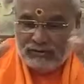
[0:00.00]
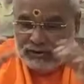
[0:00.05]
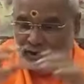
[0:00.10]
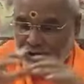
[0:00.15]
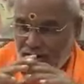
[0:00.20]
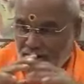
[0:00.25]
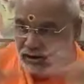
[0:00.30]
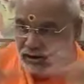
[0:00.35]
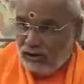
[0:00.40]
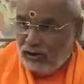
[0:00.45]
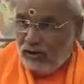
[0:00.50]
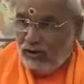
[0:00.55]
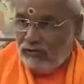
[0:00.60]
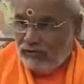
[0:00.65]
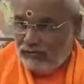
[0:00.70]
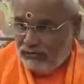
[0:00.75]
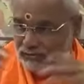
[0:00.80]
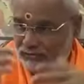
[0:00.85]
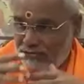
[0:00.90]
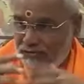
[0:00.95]
shedding
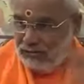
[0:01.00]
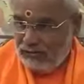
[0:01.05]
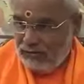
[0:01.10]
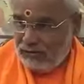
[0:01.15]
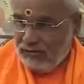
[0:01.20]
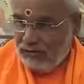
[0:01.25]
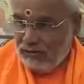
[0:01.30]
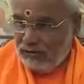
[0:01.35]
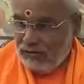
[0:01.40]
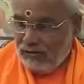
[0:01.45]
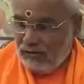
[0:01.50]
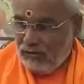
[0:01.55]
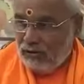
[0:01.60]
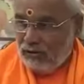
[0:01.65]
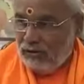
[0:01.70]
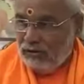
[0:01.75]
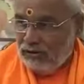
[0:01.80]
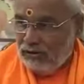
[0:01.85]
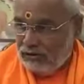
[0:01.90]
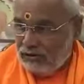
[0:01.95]
off
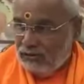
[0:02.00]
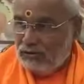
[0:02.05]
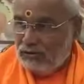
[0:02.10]
all the